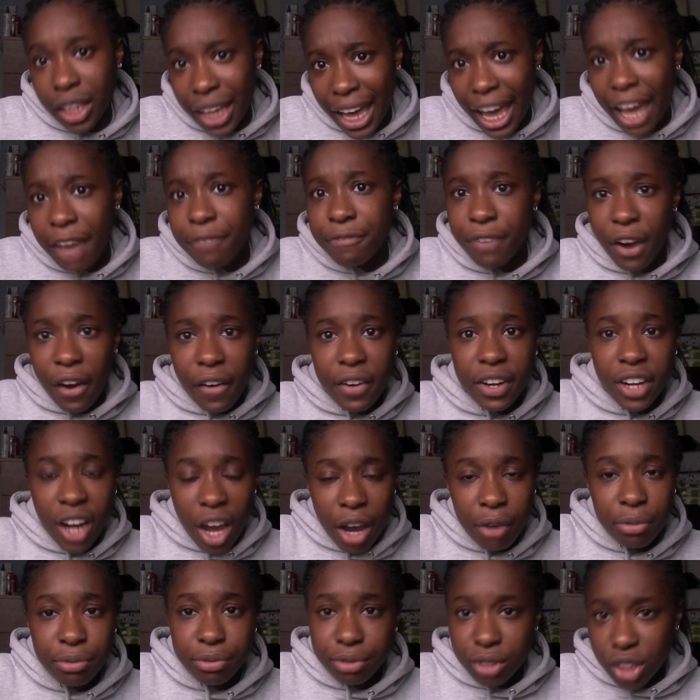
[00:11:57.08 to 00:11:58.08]
yeah, fair
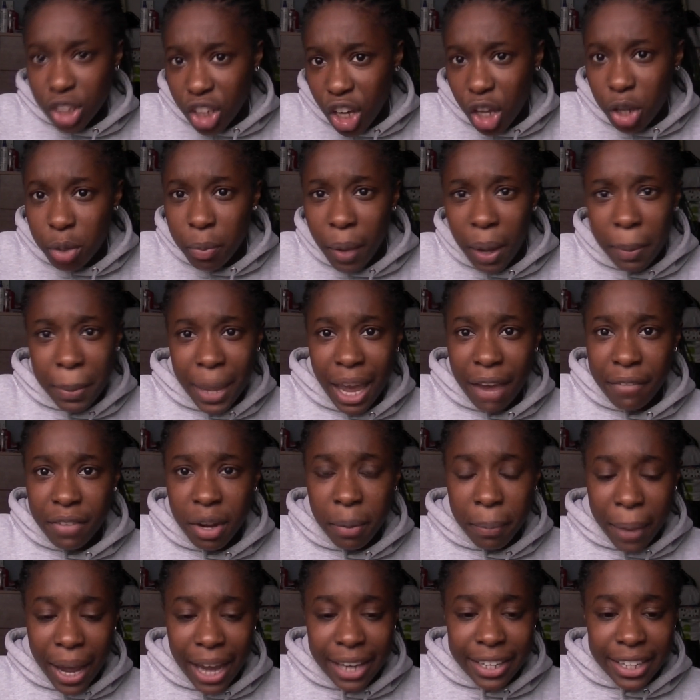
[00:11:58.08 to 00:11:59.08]
enough, you know, you may be
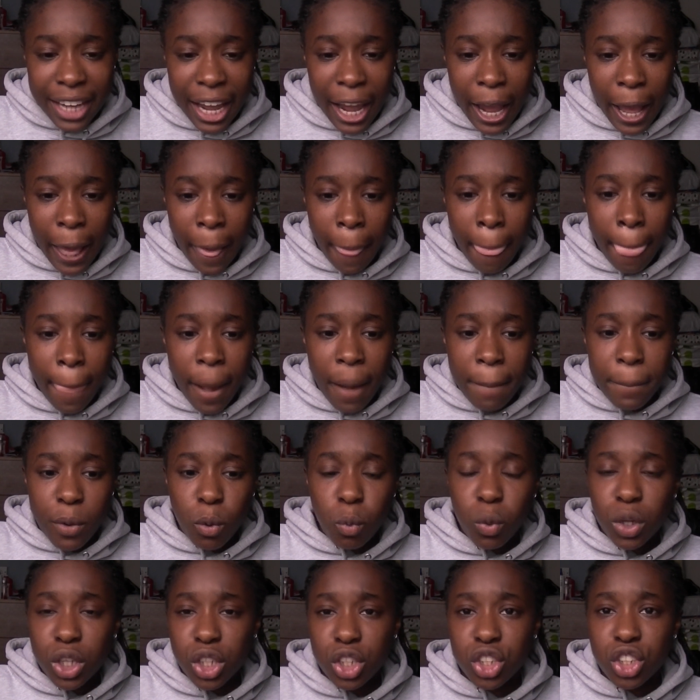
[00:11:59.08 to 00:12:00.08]
having a bad day,
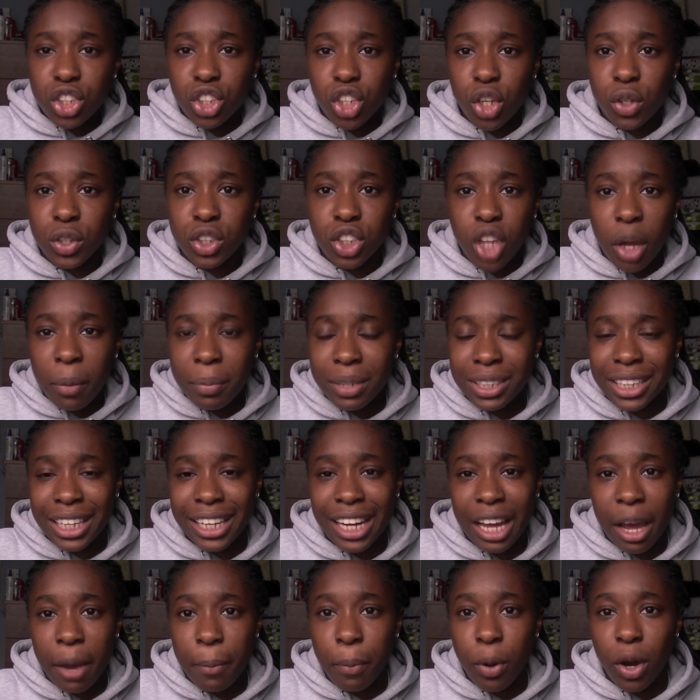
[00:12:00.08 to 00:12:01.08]
but what you should do is don't be
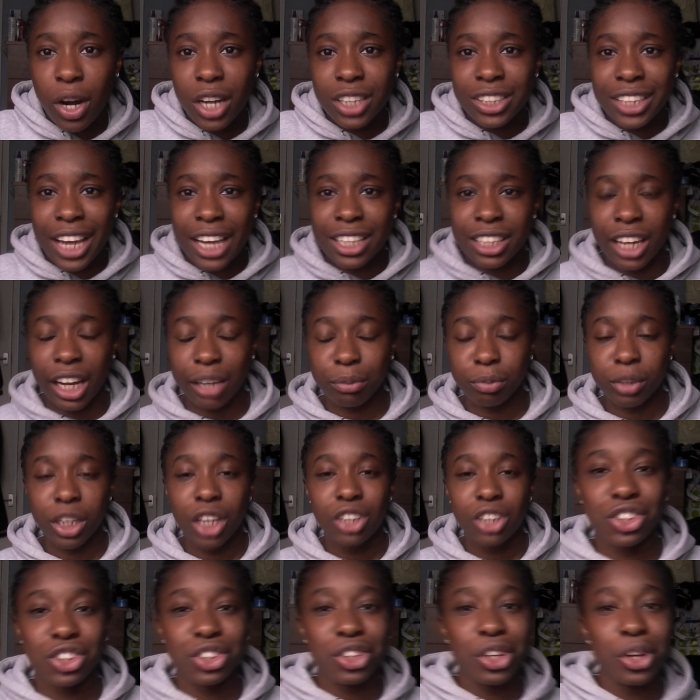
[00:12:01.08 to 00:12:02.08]
sitting there apologizing, like,
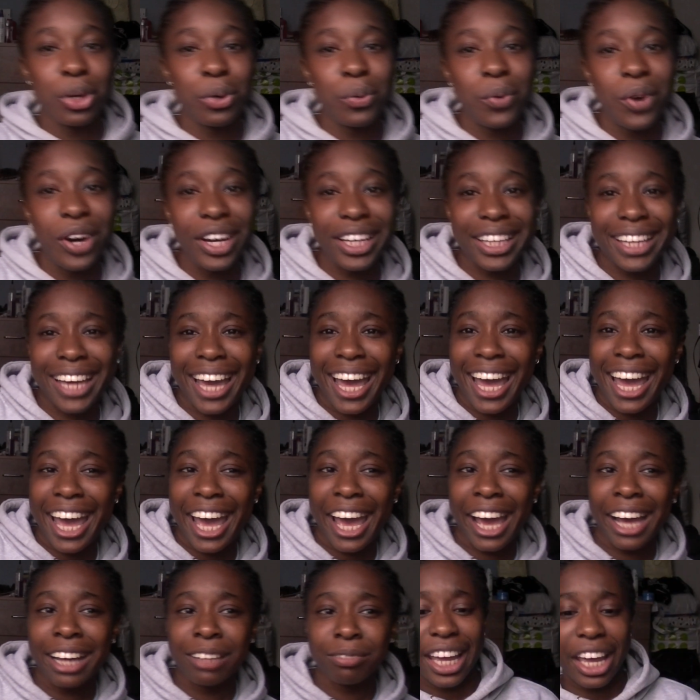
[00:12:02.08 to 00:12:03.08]
you know what?
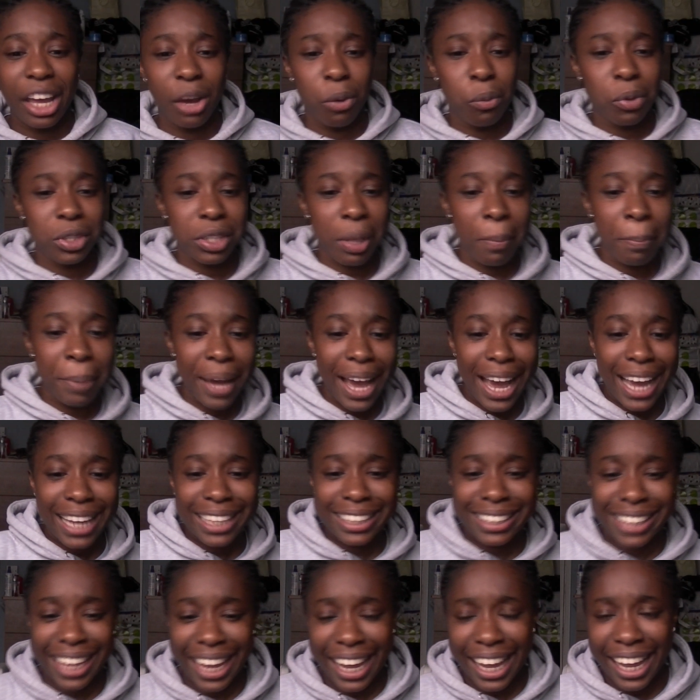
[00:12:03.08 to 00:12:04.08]
Yeah, it was a
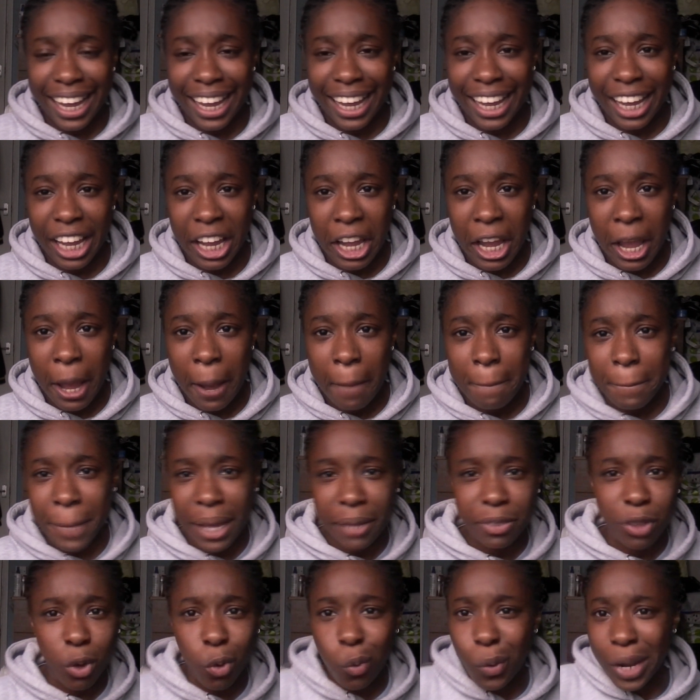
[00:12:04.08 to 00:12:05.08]
bad day,
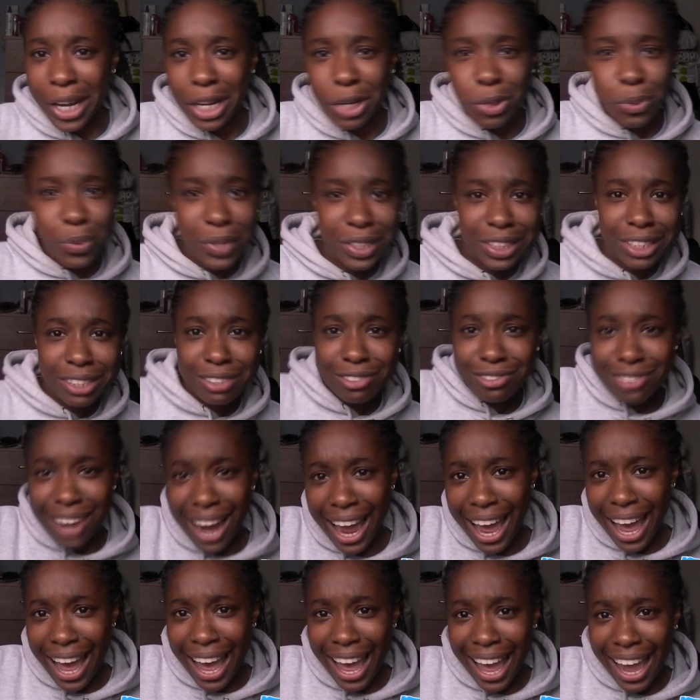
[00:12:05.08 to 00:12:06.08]
the wind wasn't
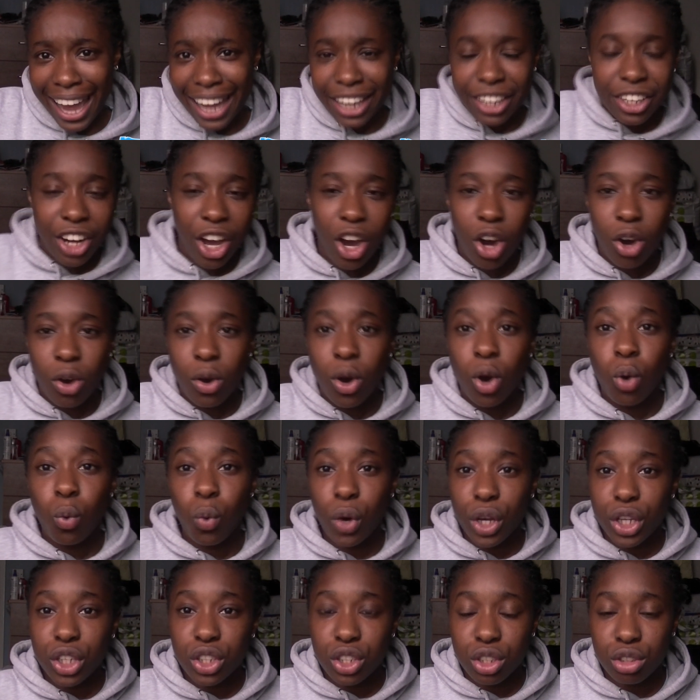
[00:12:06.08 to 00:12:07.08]
right. No,
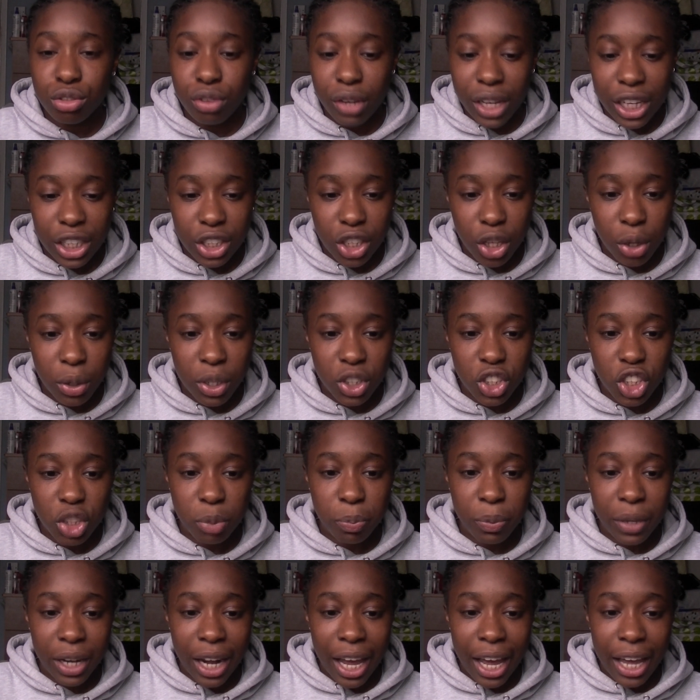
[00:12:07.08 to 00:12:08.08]
what you should really do is
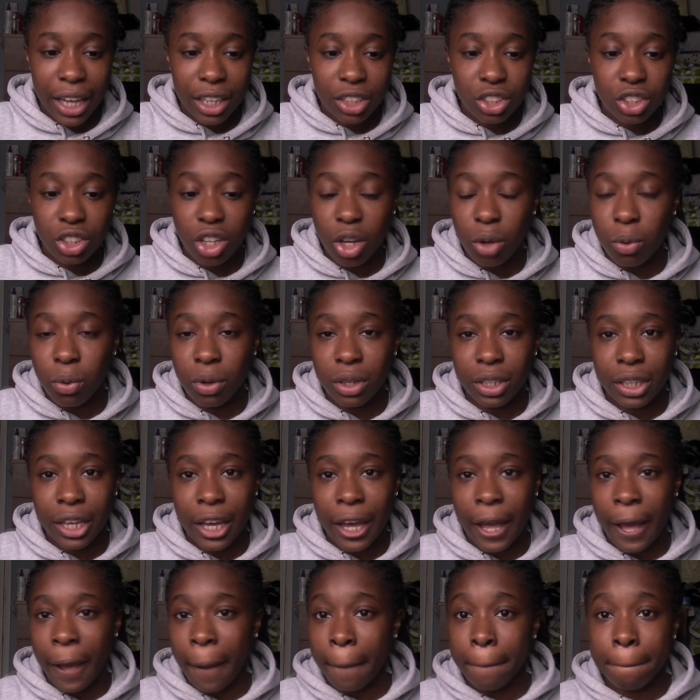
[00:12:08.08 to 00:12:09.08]
just be like, do you know what?
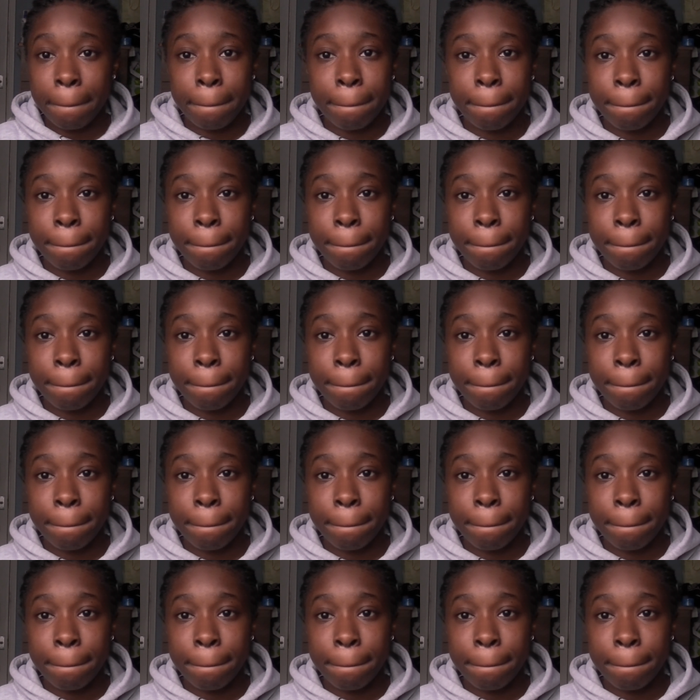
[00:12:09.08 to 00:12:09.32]
Yeah,